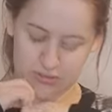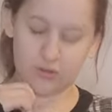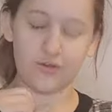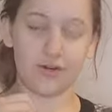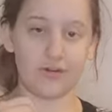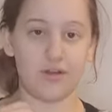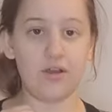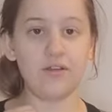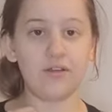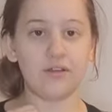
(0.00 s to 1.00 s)
Hold on,
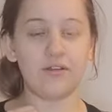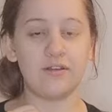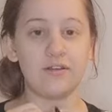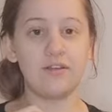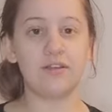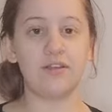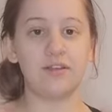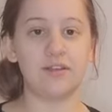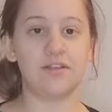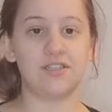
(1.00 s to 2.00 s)
hold on.
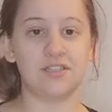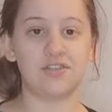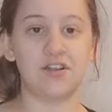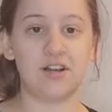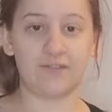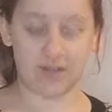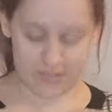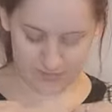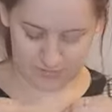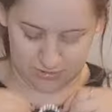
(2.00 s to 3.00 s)
She's struggling right
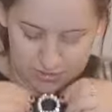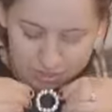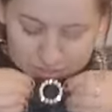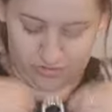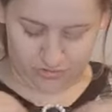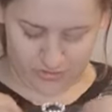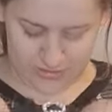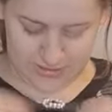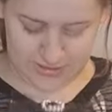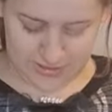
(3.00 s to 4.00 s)
now. She's
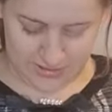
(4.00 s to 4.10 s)
struggling.